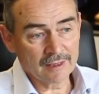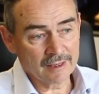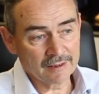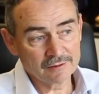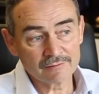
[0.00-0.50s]

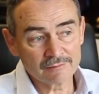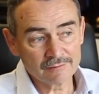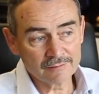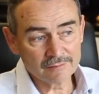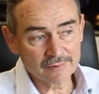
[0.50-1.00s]
and
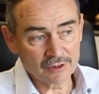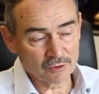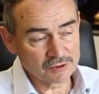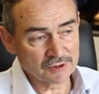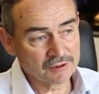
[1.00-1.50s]
it
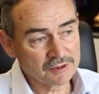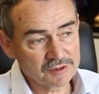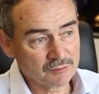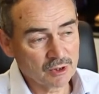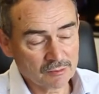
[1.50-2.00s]
also
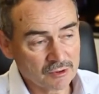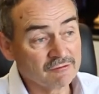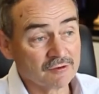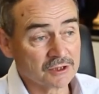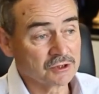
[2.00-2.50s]
needs to be able to be
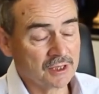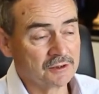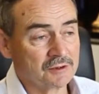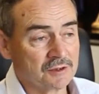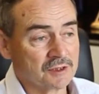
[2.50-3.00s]
fleshed
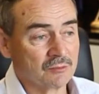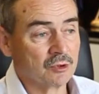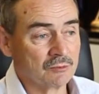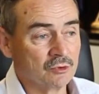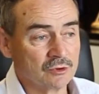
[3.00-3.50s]
out into
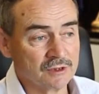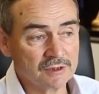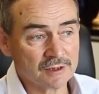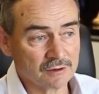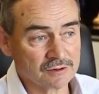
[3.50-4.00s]
somewhat more
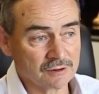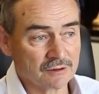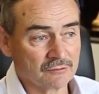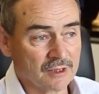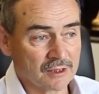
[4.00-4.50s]
detail so
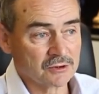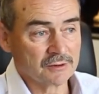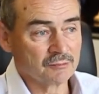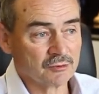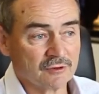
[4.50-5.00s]
that we
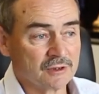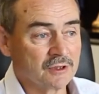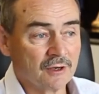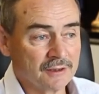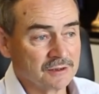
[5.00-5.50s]
actually provide
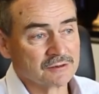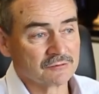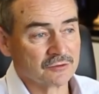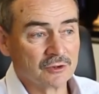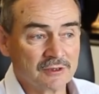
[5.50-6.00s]
guidance
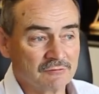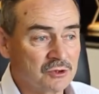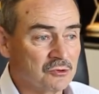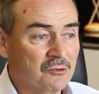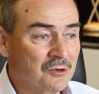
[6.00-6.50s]
for
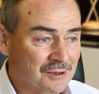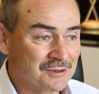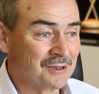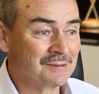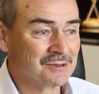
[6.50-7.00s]
individual work
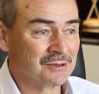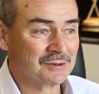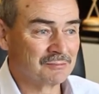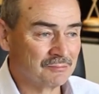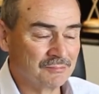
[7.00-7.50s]
teams that
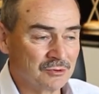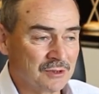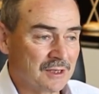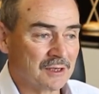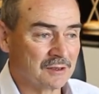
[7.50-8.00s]
are
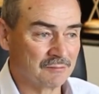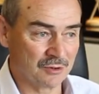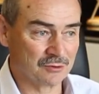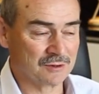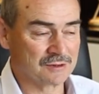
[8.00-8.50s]
building out
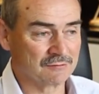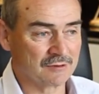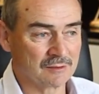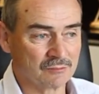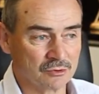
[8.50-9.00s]
components of
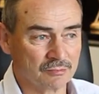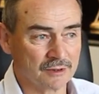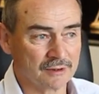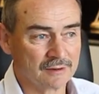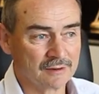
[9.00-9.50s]
that
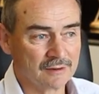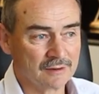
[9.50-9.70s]
blueprint.